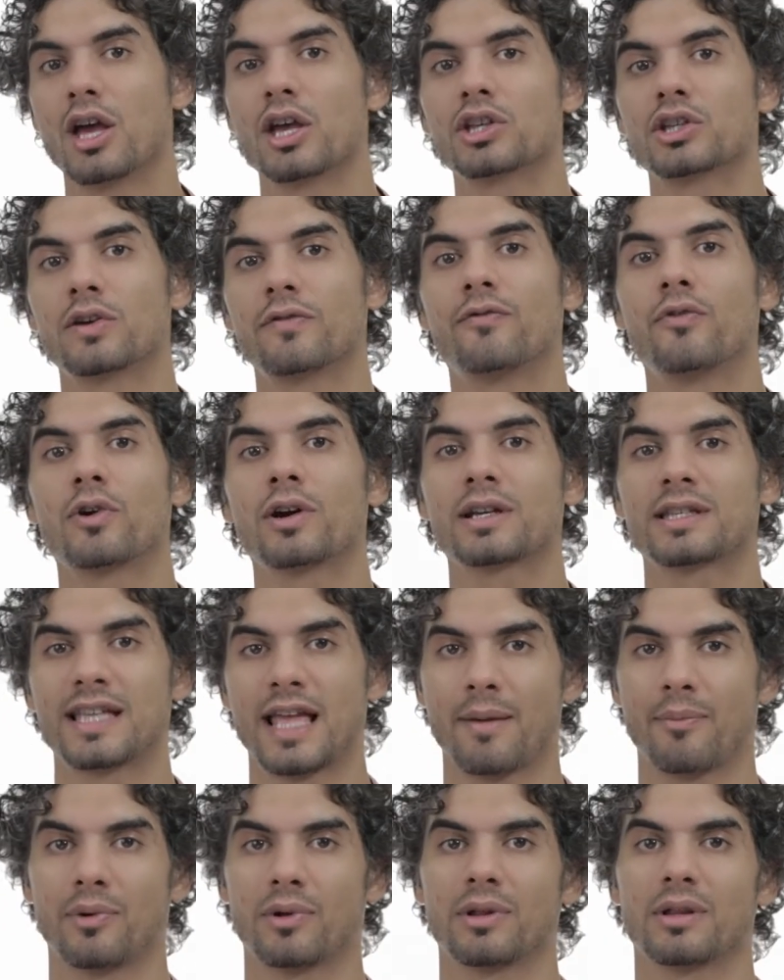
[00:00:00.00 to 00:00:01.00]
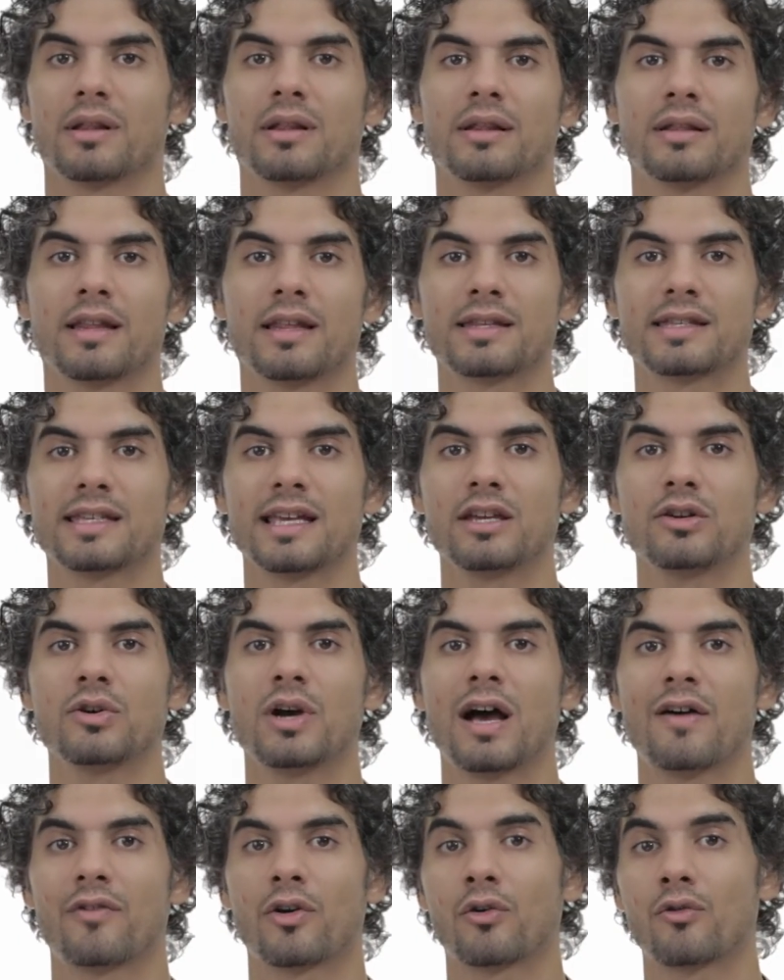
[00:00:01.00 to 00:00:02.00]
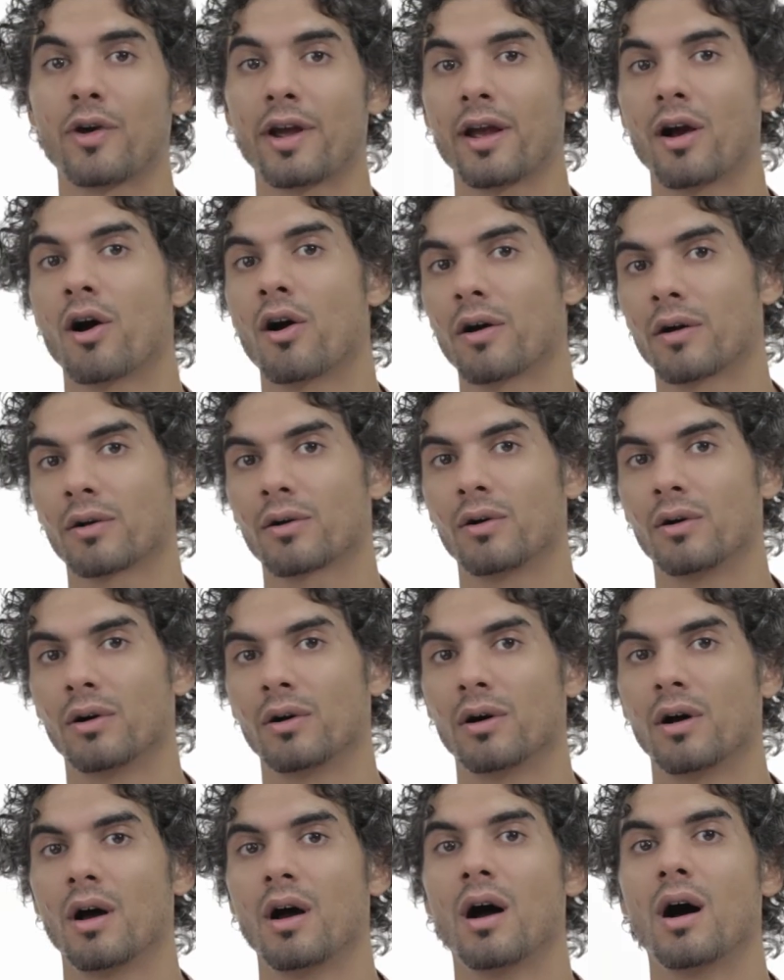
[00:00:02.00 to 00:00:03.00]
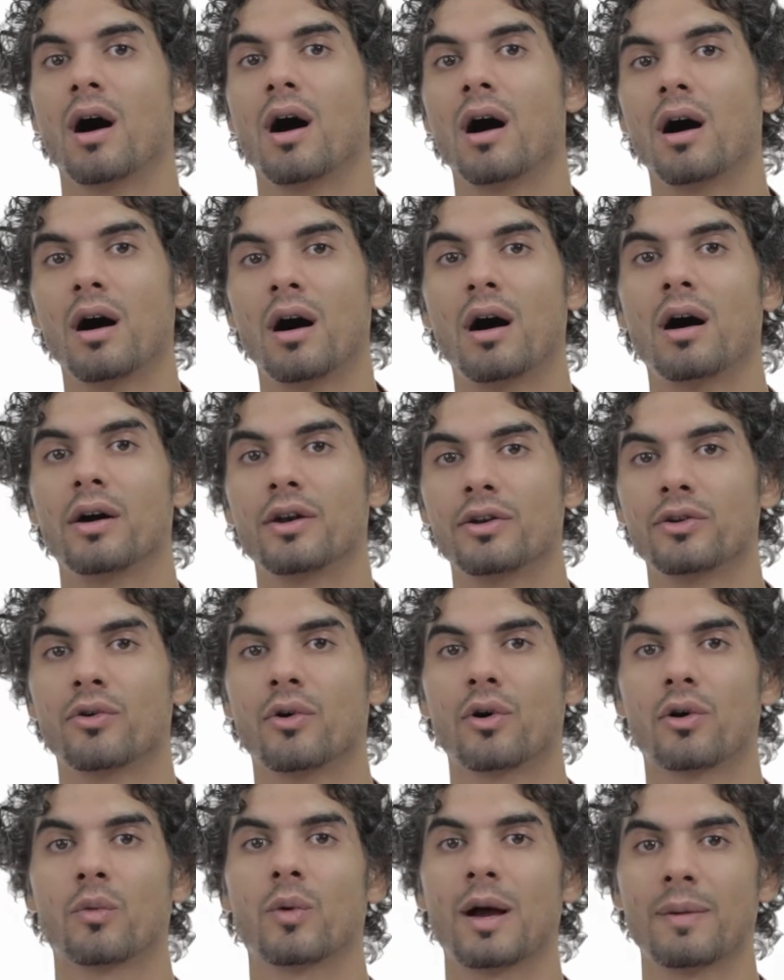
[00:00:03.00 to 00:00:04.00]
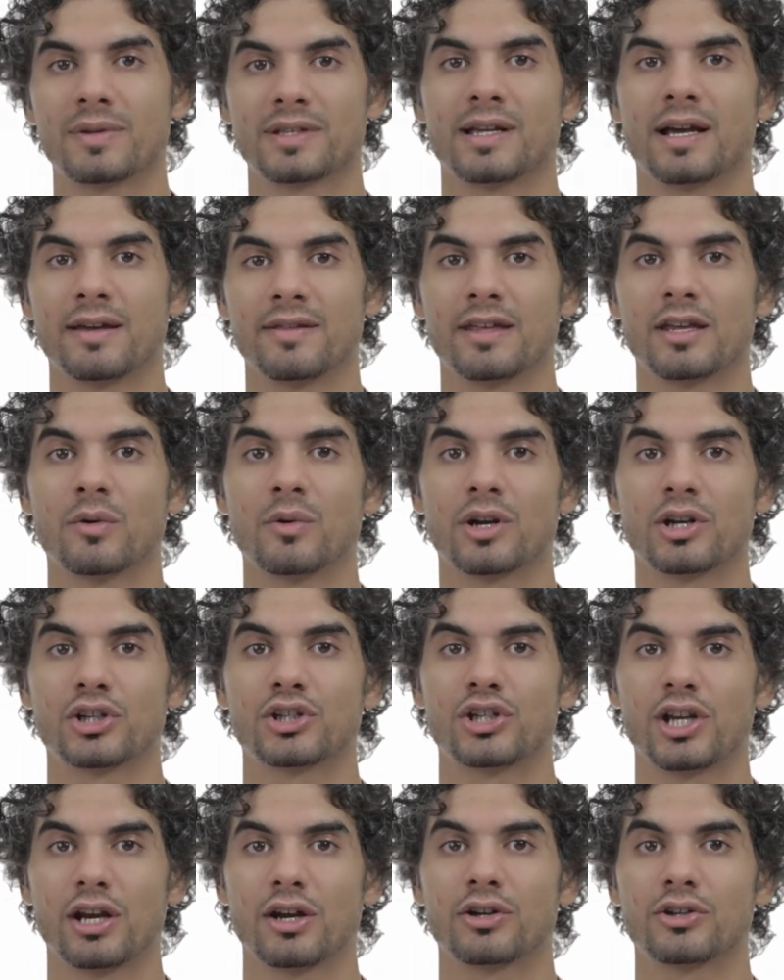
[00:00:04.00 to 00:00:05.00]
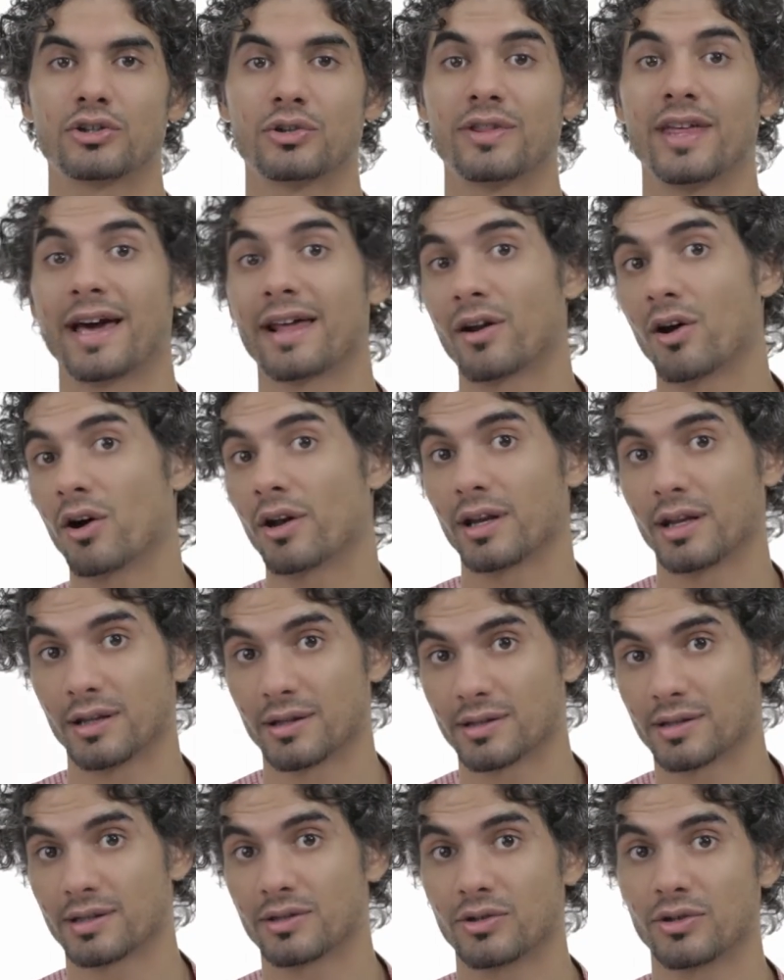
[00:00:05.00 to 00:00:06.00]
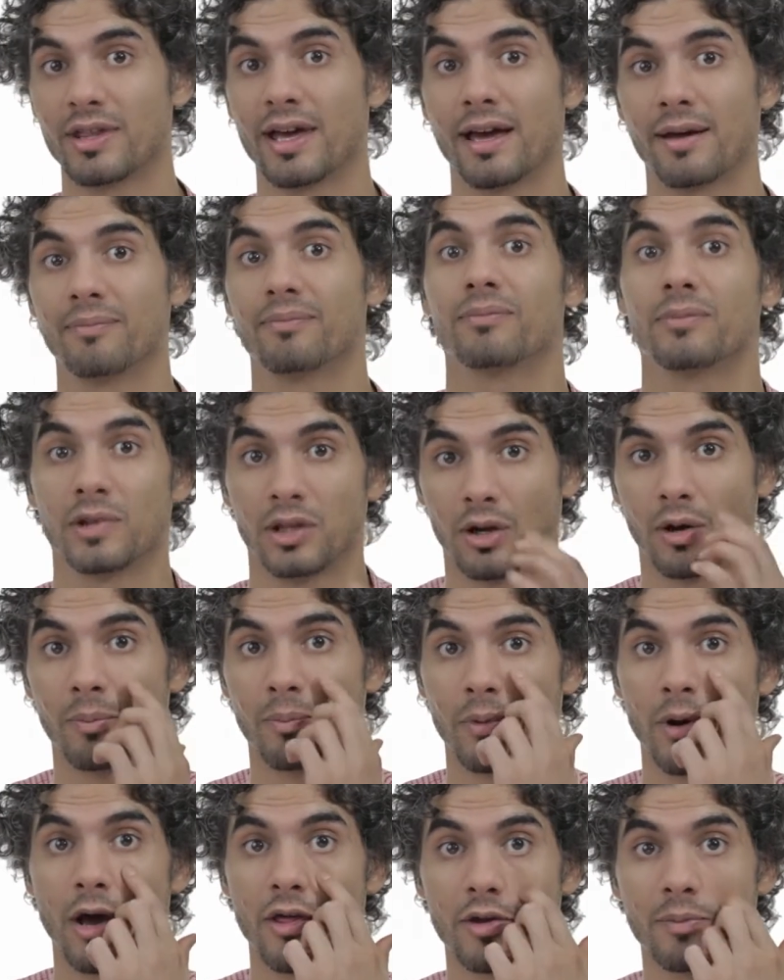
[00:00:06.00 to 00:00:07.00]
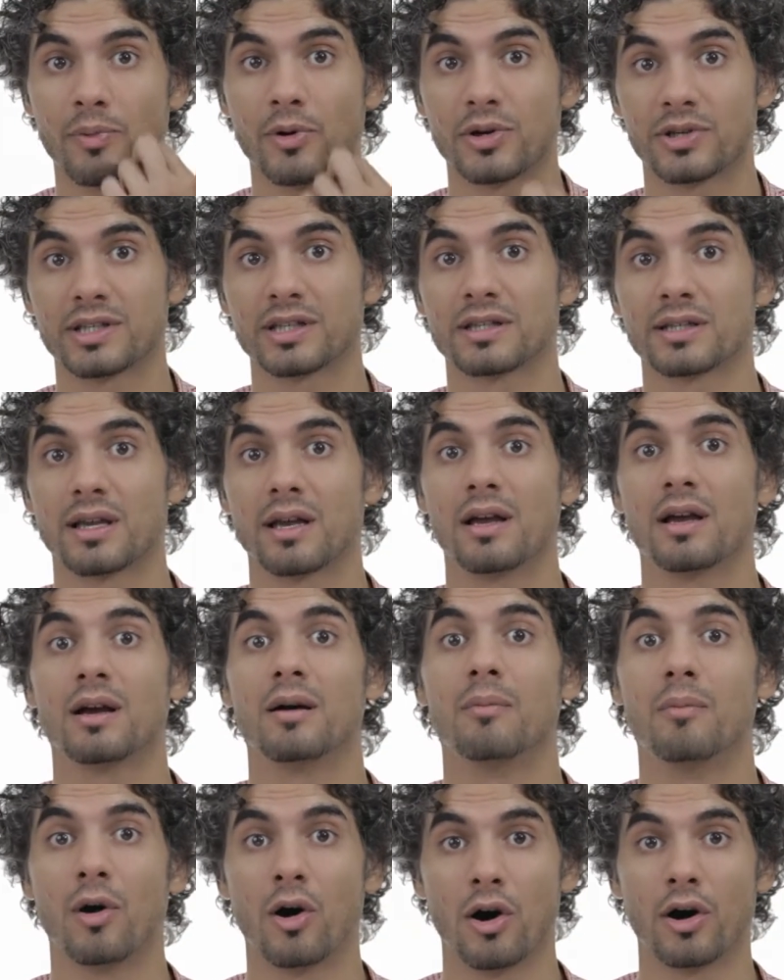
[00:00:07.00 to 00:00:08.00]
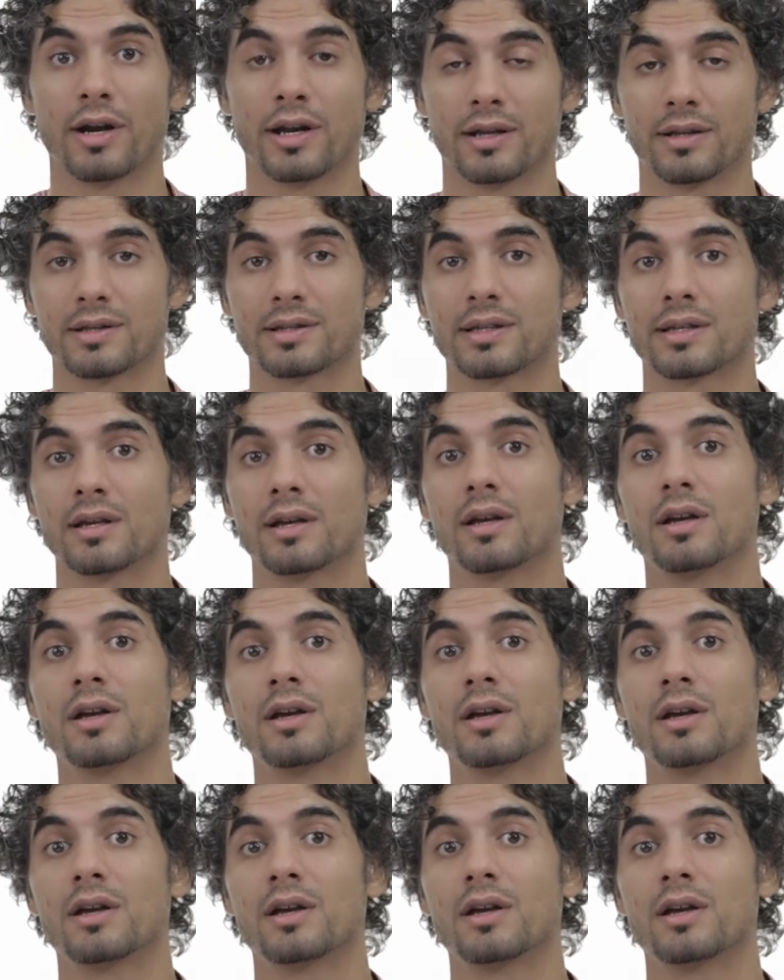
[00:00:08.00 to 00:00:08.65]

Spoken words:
So for example, let's say you have a great article on your website that you want to share to that audience, to that, other person's audience.